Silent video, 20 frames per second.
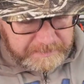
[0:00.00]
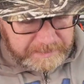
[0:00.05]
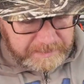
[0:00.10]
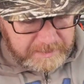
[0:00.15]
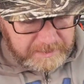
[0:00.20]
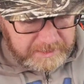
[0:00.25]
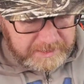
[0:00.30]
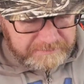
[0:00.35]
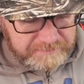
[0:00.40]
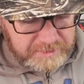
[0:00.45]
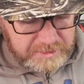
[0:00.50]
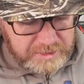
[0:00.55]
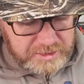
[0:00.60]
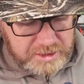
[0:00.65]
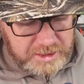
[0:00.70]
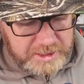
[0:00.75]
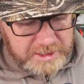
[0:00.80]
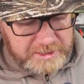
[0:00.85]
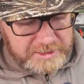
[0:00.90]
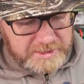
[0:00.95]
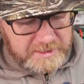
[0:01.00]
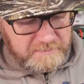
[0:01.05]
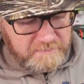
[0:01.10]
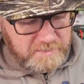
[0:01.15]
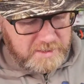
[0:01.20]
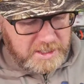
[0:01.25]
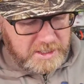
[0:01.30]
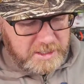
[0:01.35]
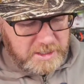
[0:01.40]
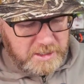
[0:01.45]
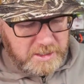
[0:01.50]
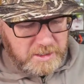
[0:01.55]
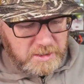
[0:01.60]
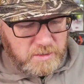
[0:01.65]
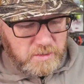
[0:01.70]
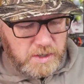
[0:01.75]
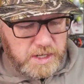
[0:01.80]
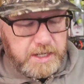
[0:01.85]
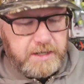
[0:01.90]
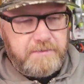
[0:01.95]
the lifted jigs have been in a,
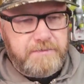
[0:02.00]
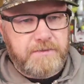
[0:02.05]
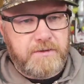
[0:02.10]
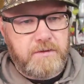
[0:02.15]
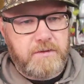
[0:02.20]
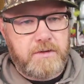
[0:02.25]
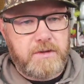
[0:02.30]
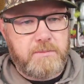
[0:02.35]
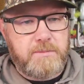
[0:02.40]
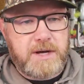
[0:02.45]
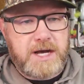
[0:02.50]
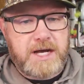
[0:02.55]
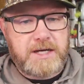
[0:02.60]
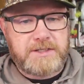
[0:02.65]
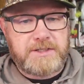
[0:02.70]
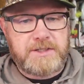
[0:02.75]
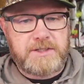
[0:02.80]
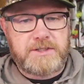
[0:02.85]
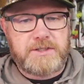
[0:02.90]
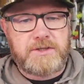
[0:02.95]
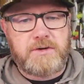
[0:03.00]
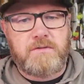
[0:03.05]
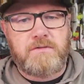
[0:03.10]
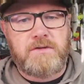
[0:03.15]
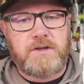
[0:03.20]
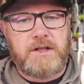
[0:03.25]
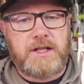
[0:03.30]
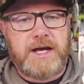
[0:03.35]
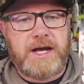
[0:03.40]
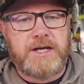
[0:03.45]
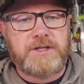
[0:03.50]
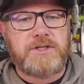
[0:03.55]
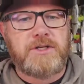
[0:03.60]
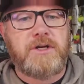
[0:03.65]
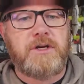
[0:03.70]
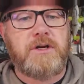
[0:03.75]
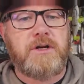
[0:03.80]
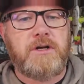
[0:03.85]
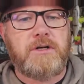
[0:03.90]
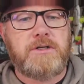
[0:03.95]
quite a few of the boxes over the last
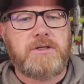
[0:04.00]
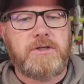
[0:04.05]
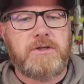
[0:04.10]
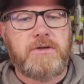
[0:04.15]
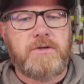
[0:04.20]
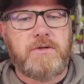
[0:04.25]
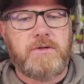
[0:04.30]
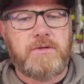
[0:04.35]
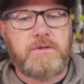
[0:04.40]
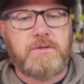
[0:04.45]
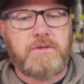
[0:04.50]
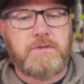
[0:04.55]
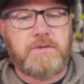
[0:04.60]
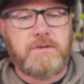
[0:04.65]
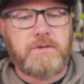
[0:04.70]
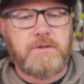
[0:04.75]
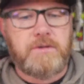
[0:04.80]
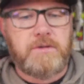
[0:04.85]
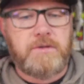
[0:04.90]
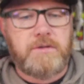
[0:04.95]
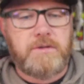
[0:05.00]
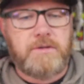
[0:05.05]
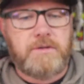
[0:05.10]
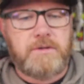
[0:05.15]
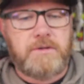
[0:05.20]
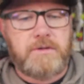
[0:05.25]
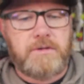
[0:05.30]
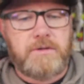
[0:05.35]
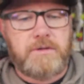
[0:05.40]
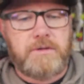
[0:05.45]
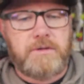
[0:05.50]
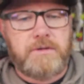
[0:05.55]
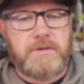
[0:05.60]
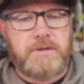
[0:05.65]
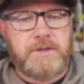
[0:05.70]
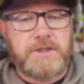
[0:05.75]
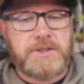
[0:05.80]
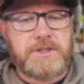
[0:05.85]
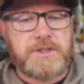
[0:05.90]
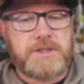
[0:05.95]
year or two.
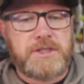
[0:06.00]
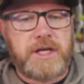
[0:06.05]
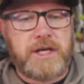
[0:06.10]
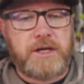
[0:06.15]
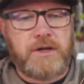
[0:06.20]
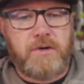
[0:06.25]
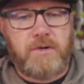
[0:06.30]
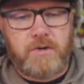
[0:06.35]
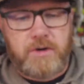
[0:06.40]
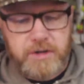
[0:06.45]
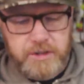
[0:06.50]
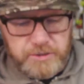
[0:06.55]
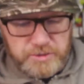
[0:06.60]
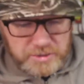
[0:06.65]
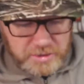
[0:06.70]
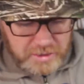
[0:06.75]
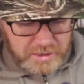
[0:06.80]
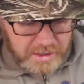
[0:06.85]
This is like an orange